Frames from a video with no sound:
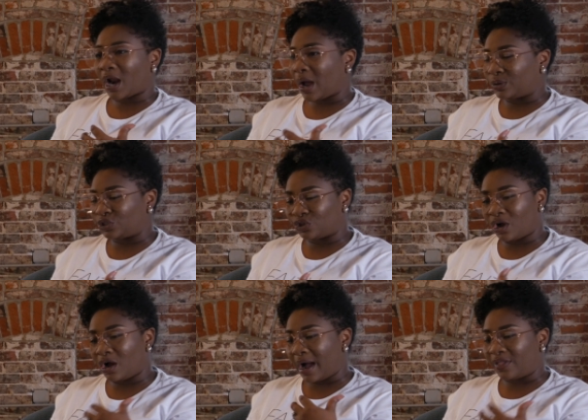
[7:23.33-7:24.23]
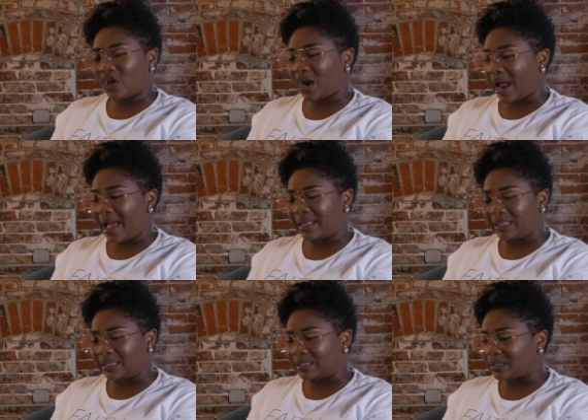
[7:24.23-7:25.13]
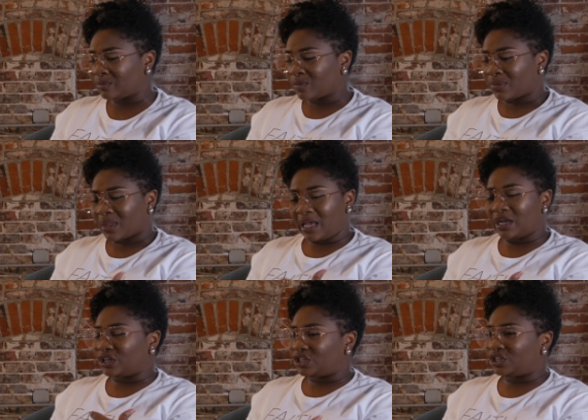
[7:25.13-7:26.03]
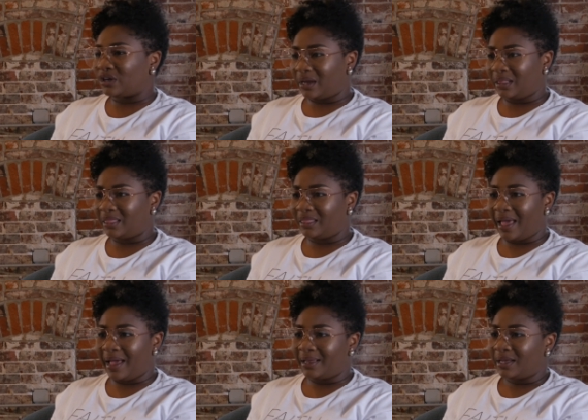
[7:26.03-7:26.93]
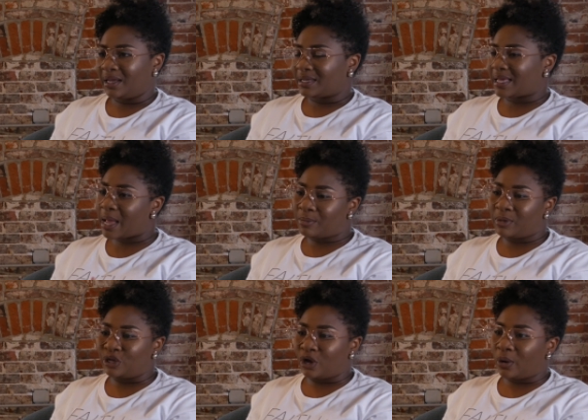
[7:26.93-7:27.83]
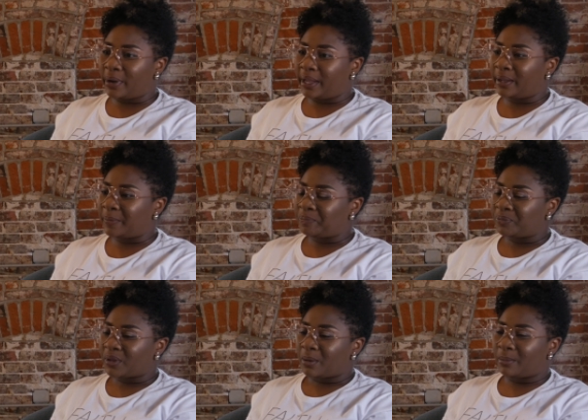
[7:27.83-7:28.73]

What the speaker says: I thought I was strong. I thought I had this inner strength that kept me going,